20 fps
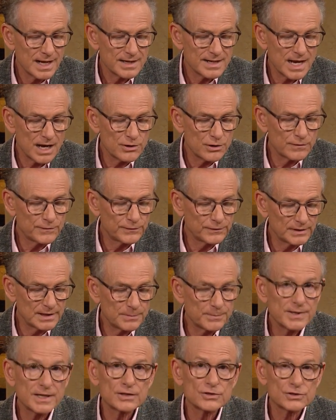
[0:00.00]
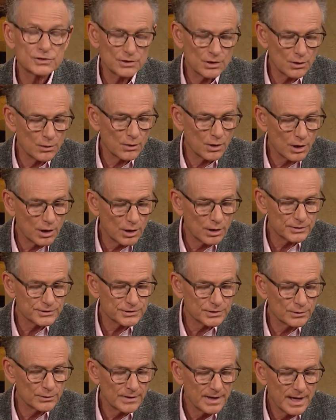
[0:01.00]
Now you Philippians know
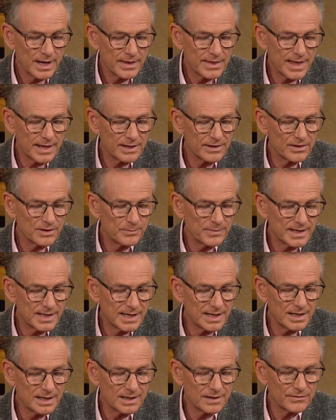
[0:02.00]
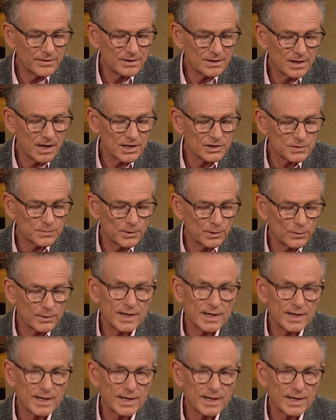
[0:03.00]
also that in the beginning of the gospel,